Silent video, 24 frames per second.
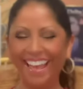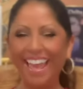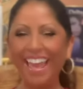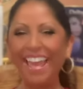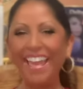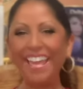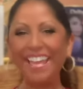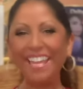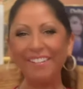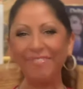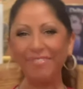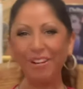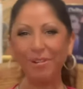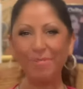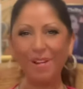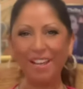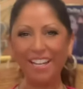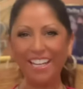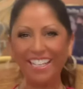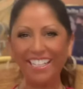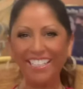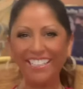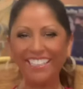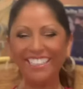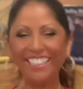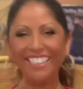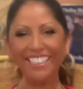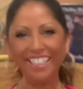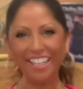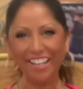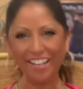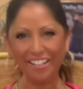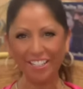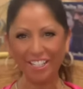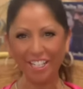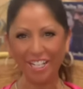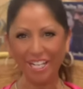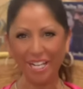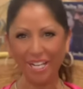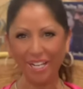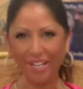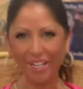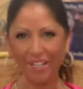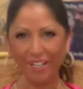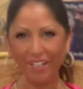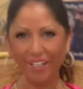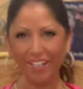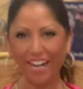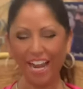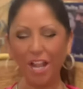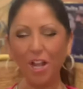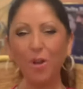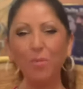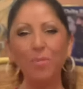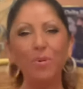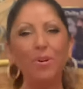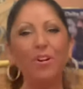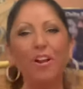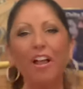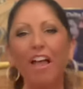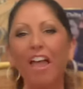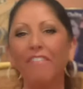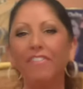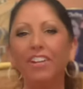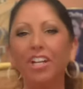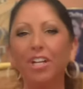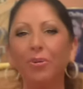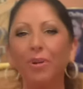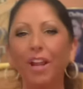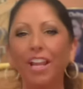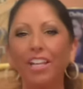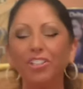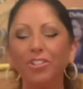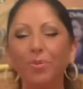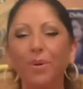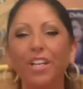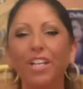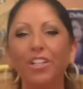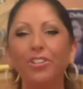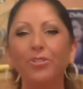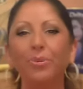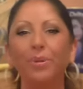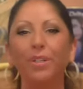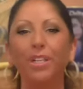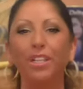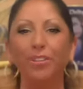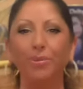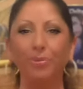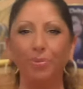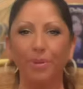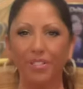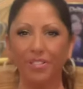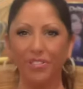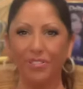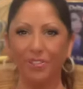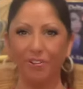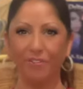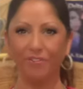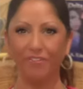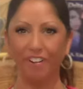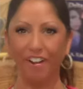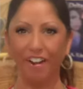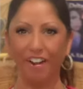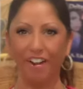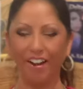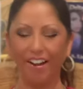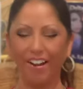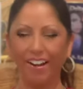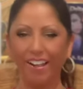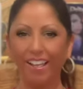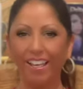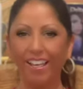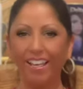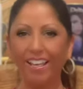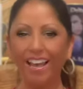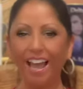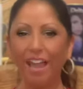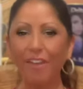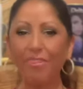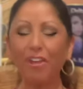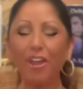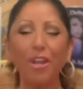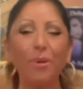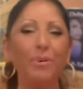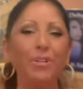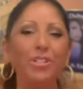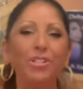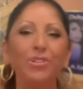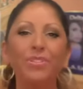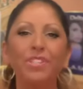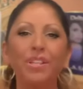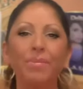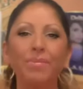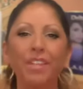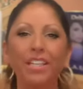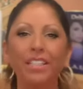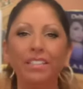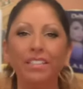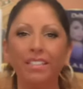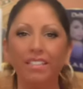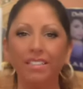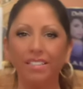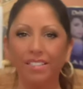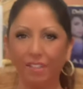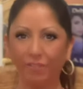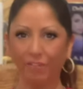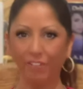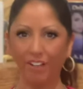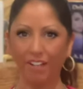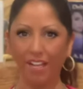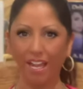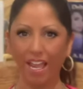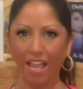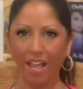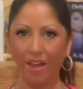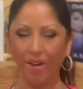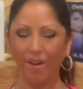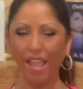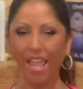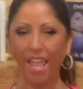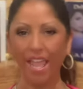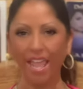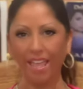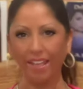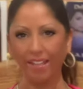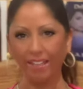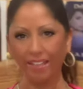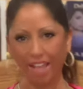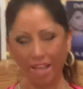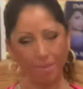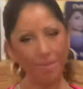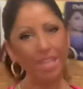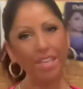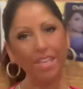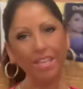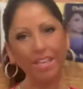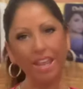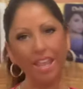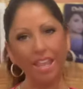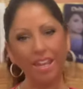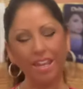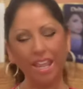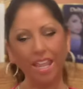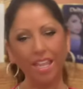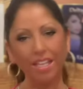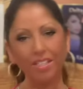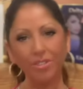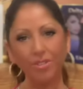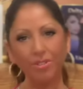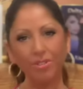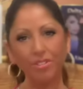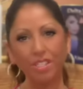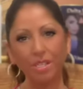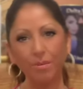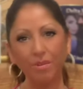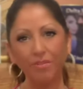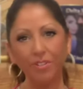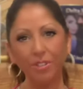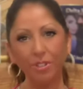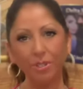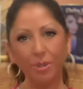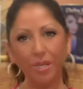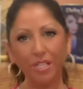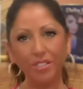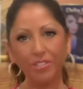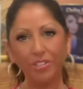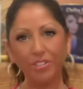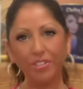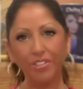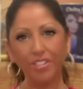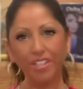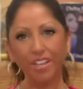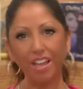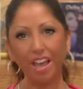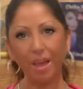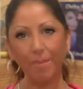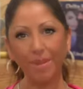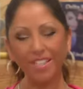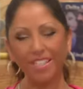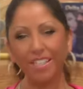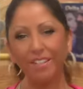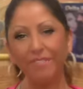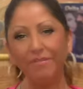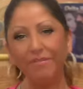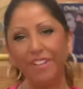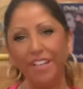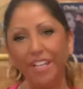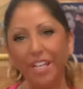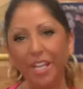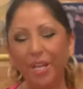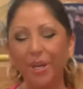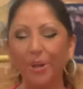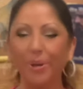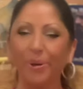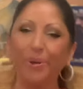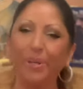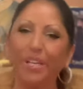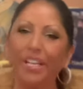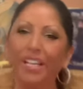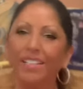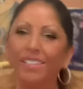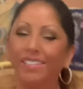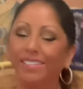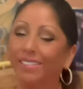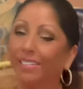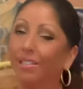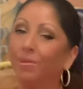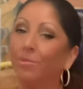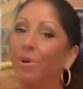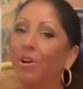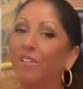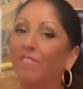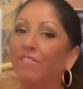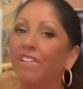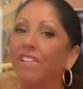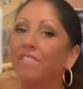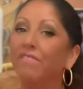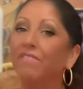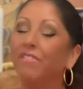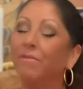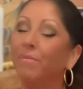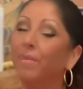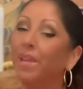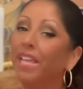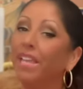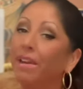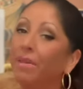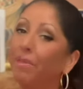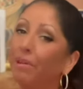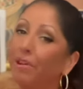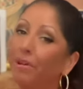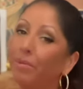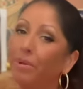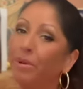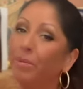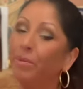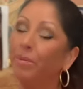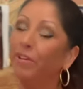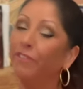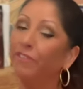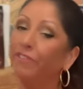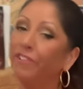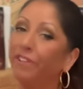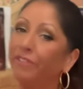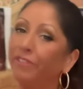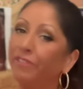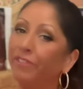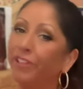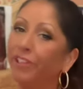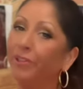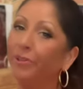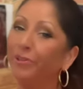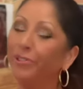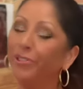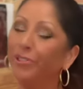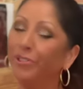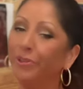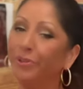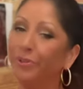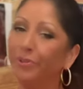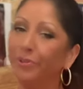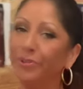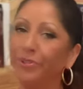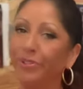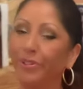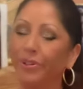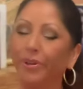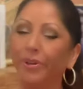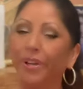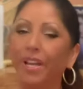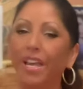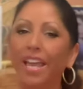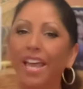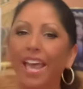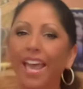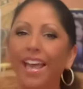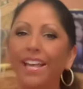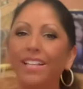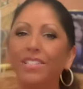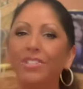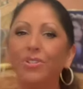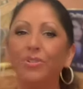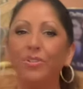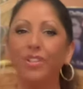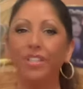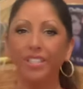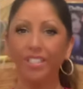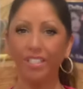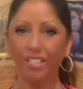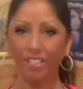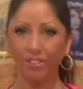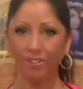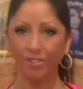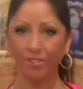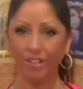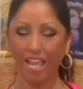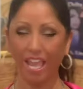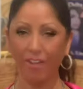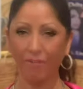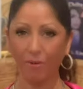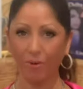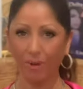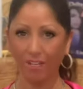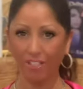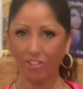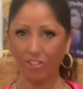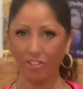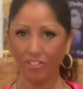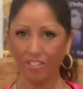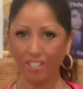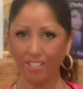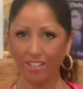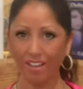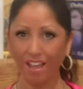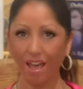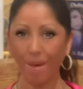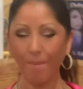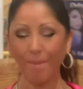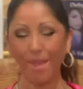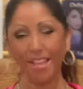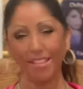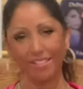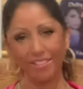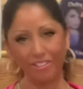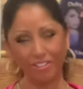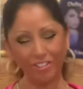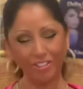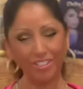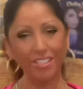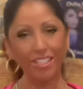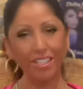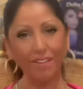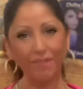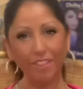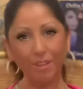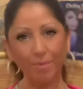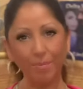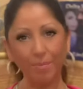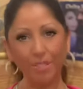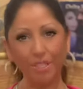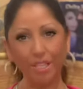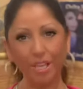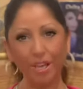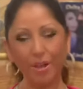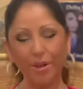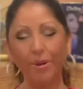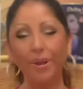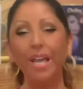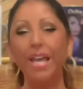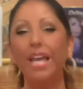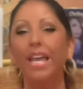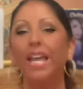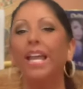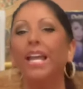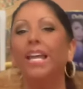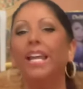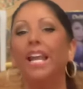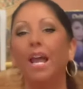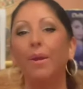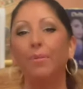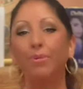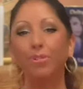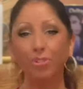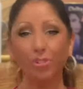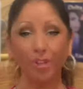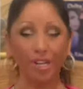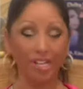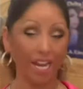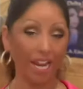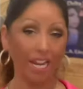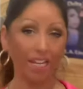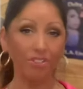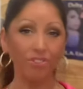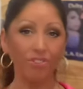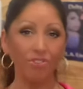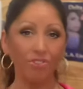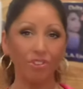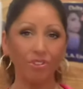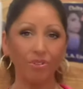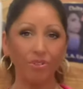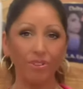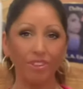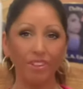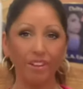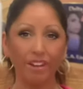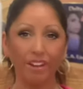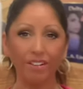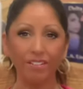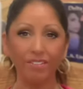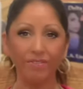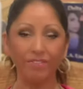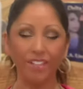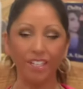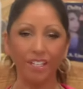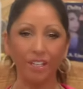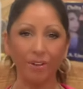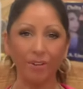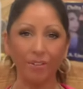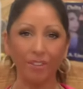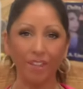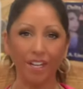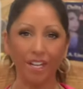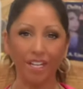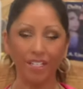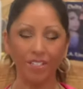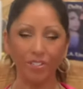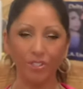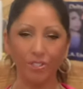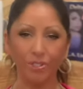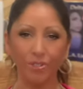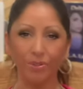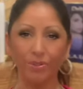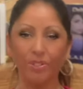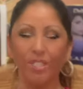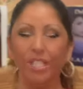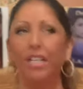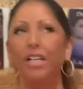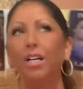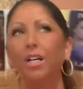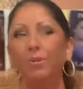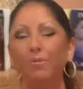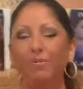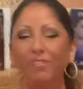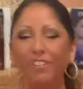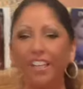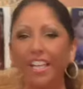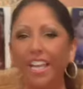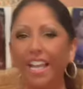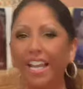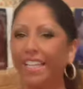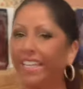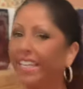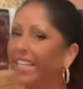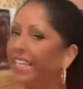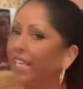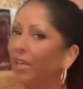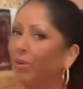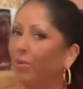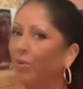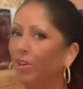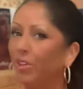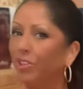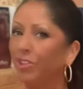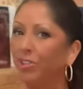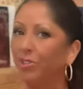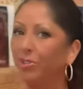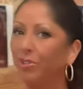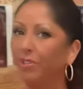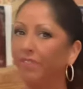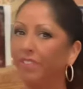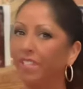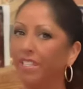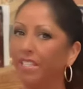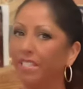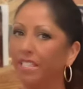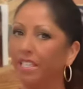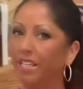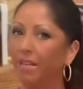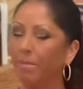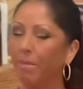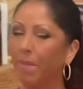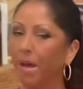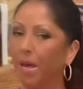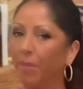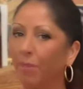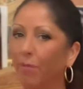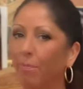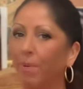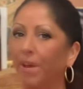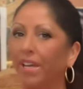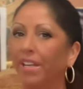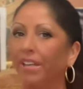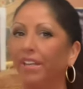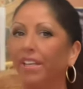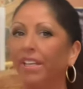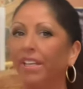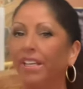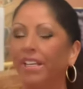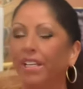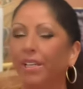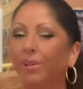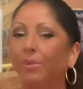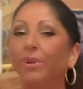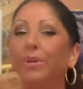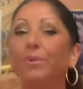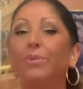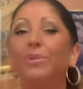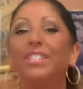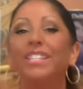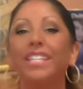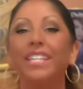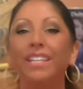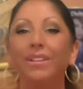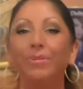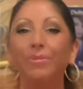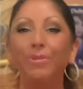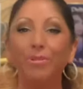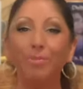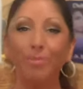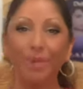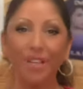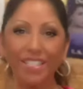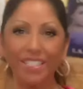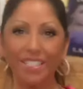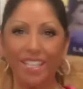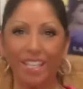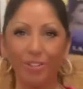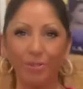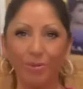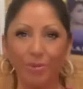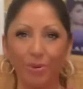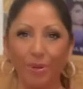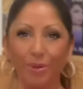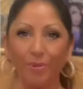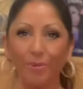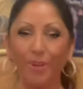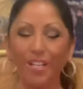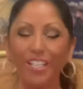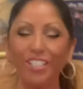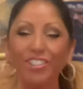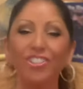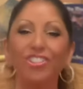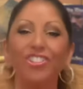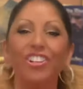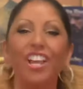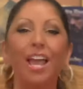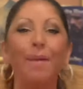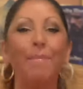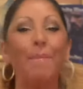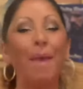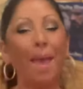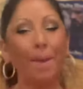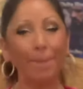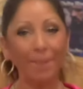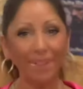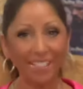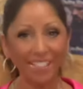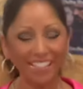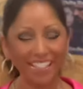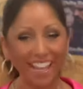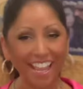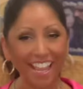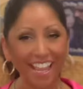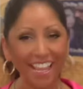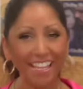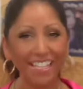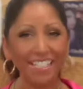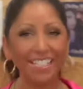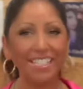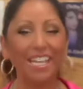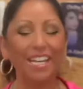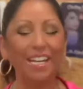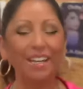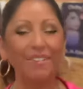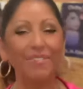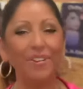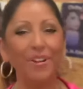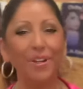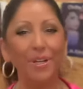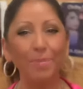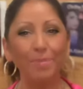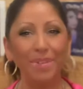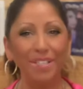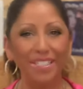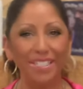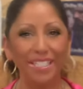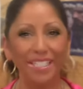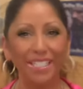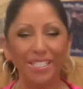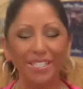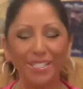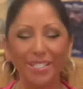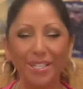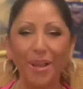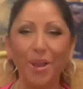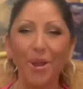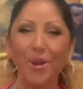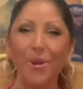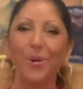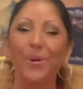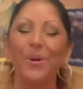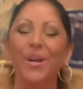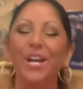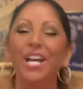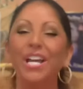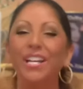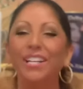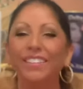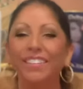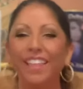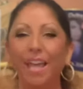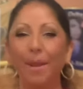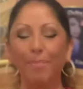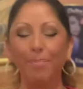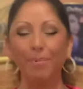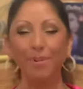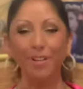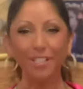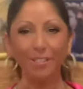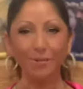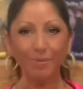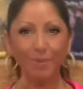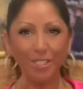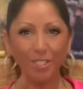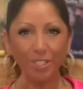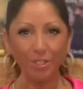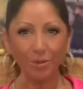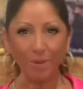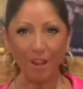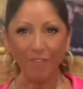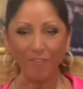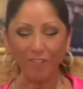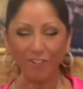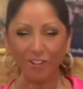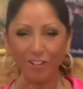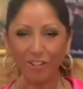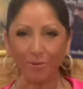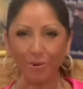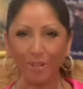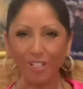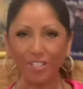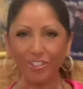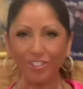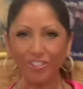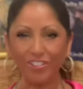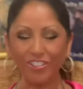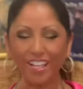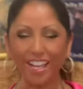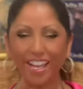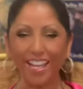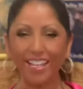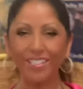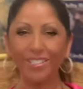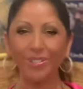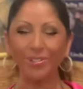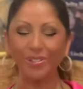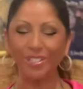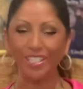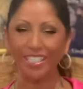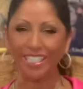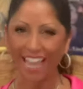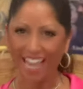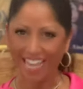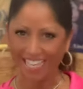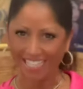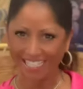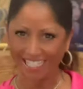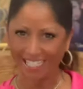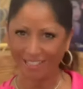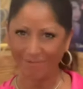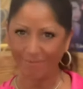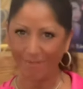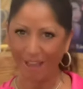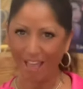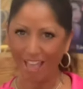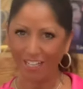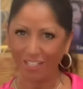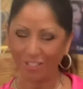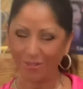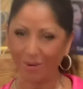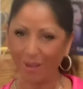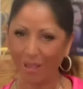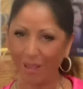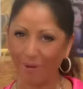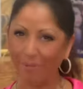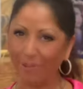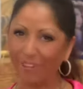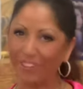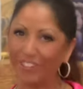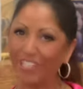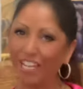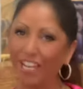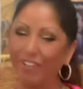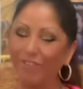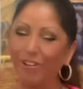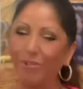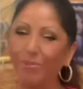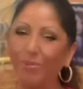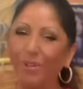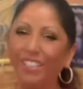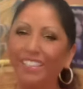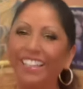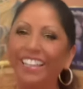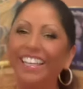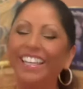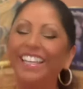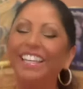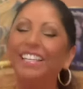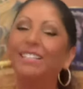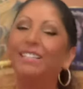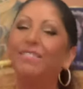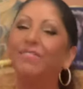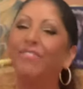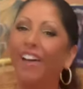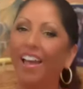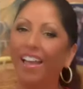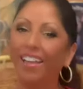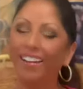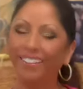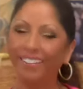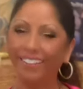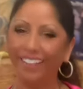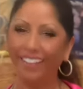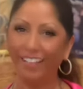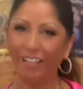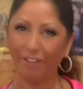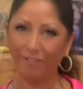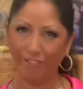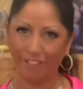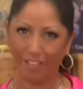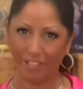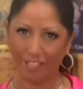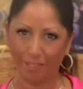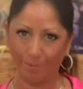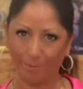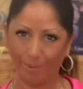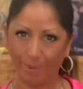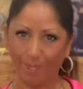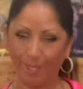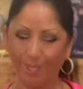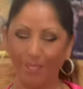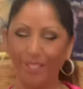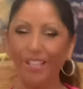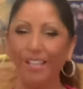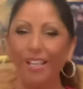Hey everybody, Lyn Liechty here. I hope you're all having a great 2023 so far. I thought I would do something a little different now and come in and answer some of your questions and comments in video. It's a little more fun for me. I thought it'd be more fun for you too. So as you continue to have questions and comments, just leave them below and I will try to answer you in the next video that I do. Hopefully I can get one or two of these in a month, but we will see with my schedule, which I'm happy to say is getting very busy. So that brings me to my first question to answer. Yes, my duet with David Whitley is finally available.